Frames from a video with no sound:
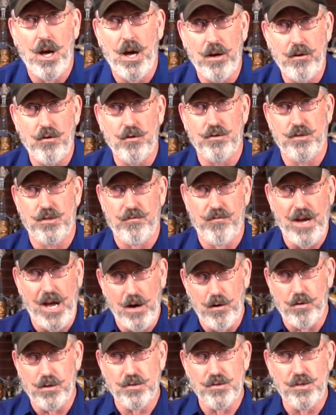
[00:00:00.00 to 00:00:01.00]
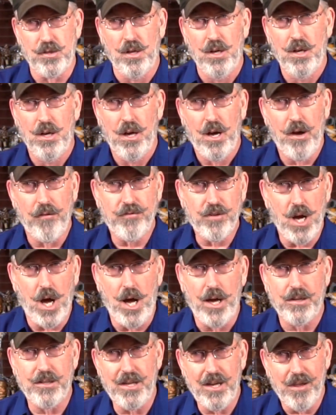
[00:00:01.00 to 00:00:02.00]
hundreds of hours of
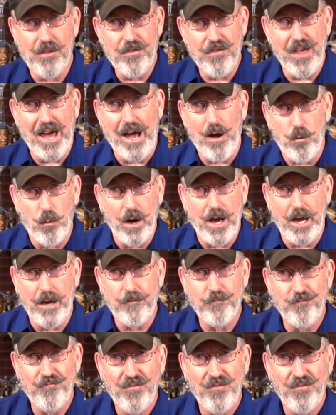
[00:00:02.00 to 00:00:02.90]
content that way,